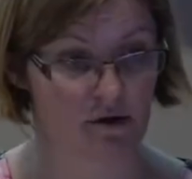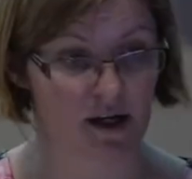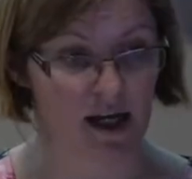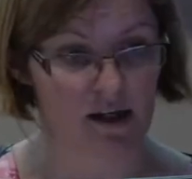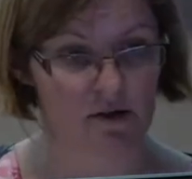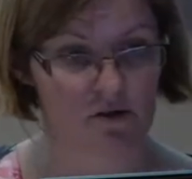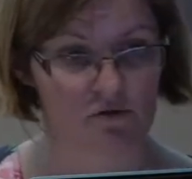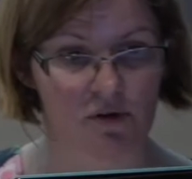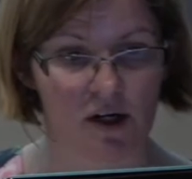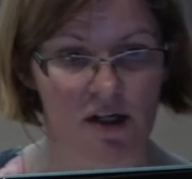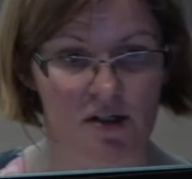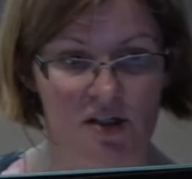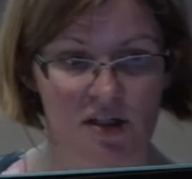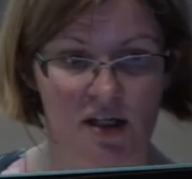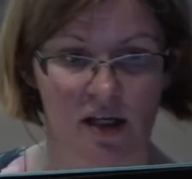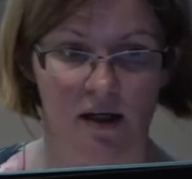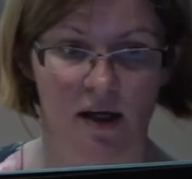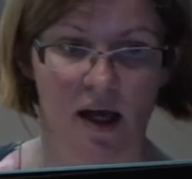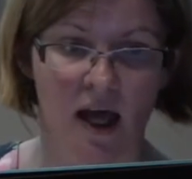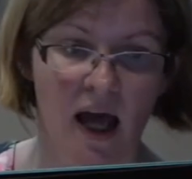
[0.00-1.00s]

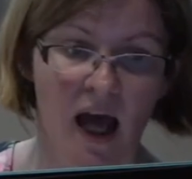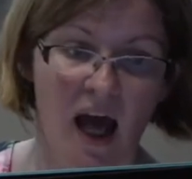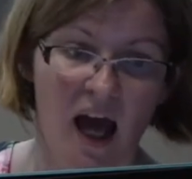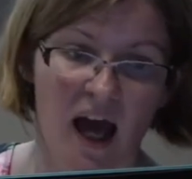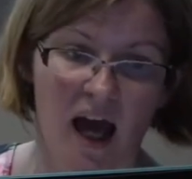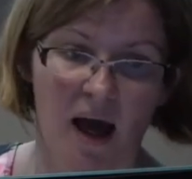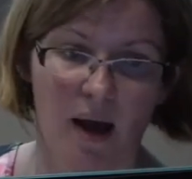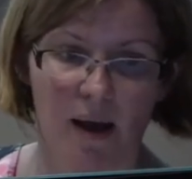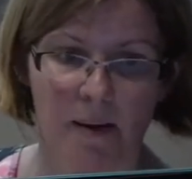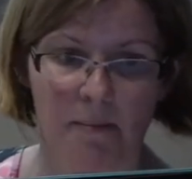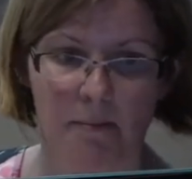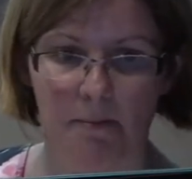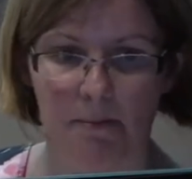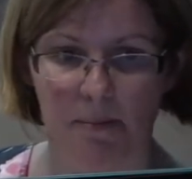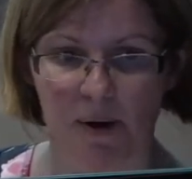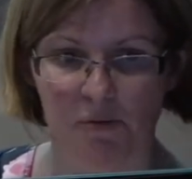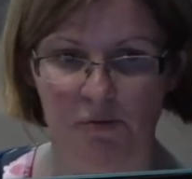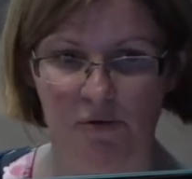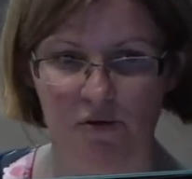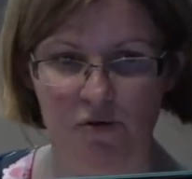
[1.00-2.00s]
handwriting.
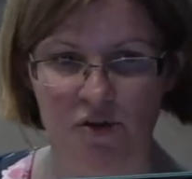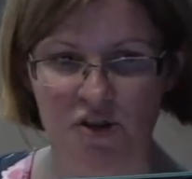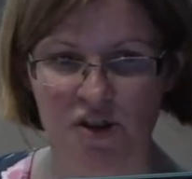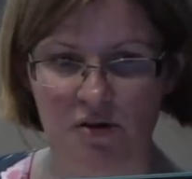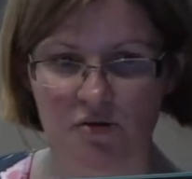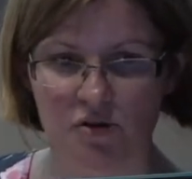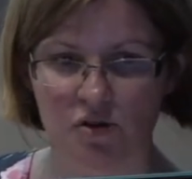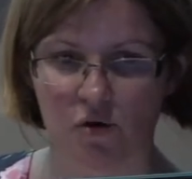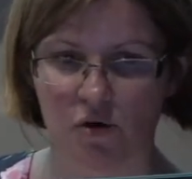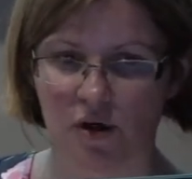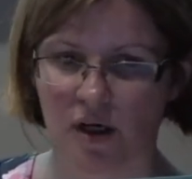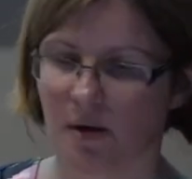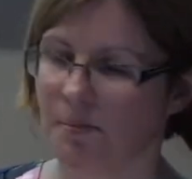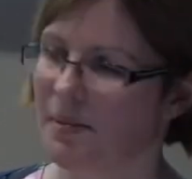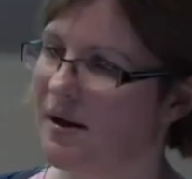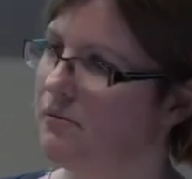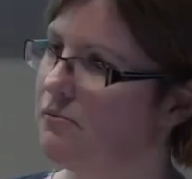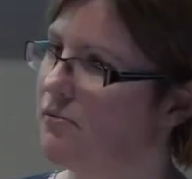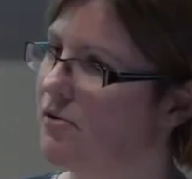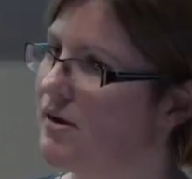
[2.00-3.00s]
But we're also talking
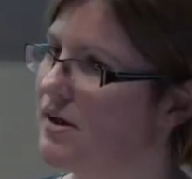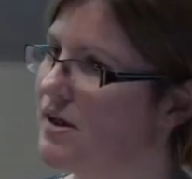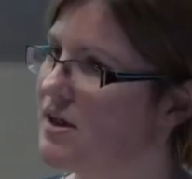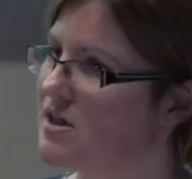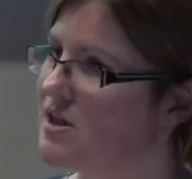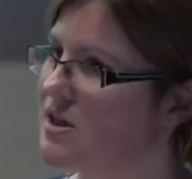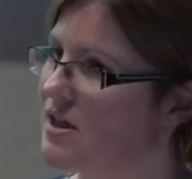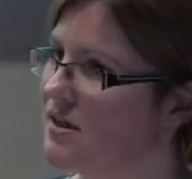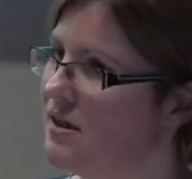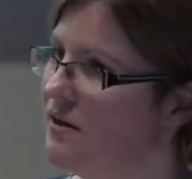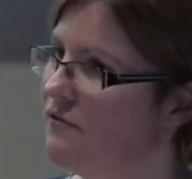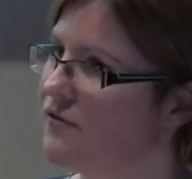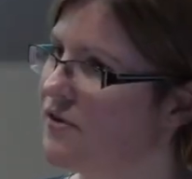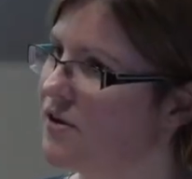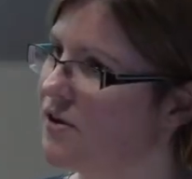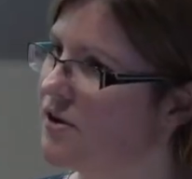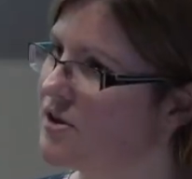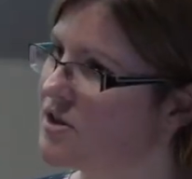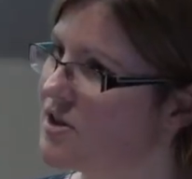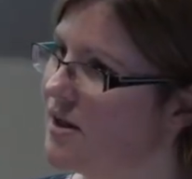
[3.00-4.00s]
about why it's
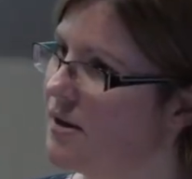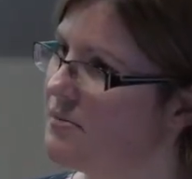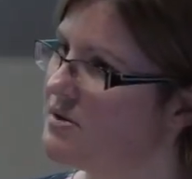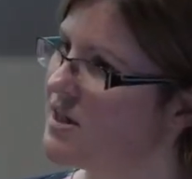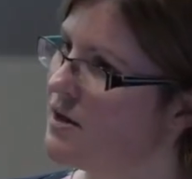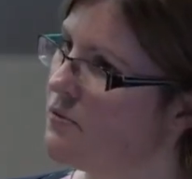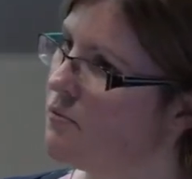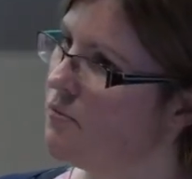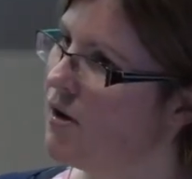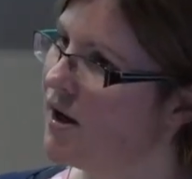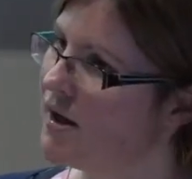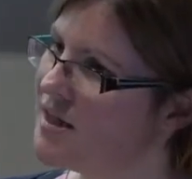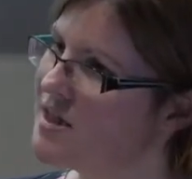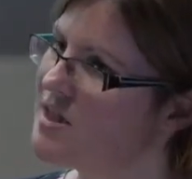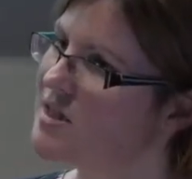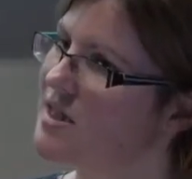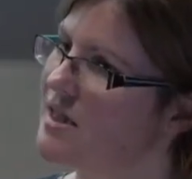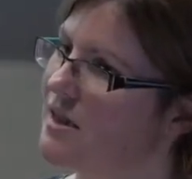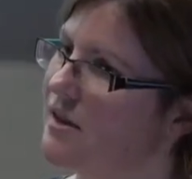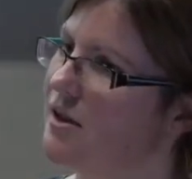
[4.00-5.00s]
significant. And I'm saying,
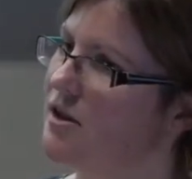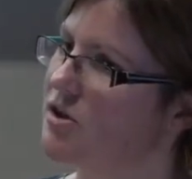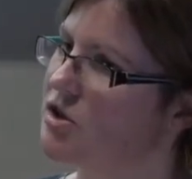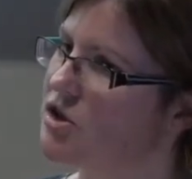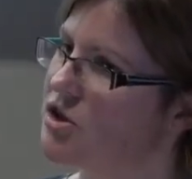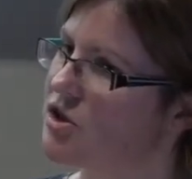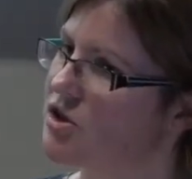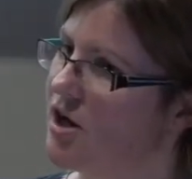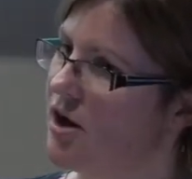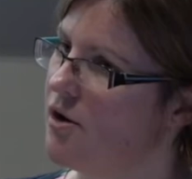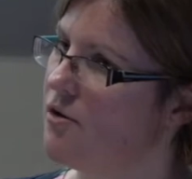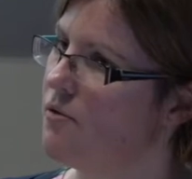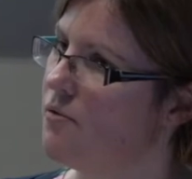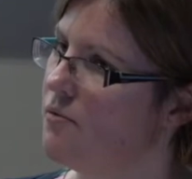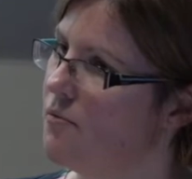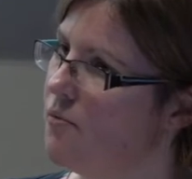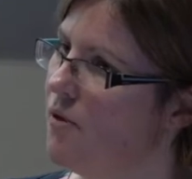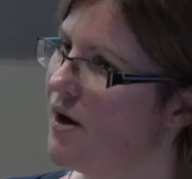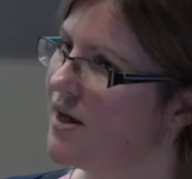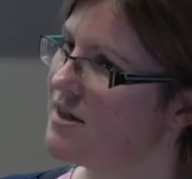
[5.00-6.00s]

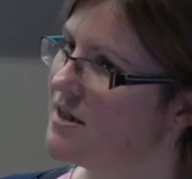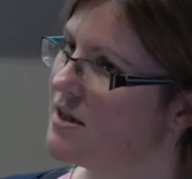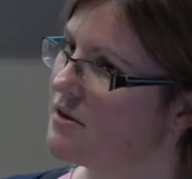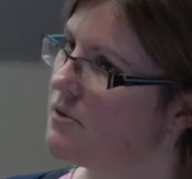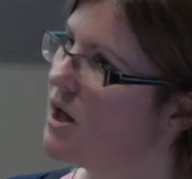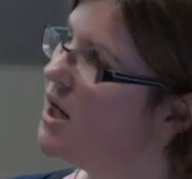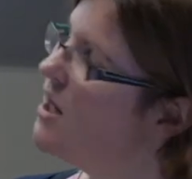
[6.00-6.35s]
why did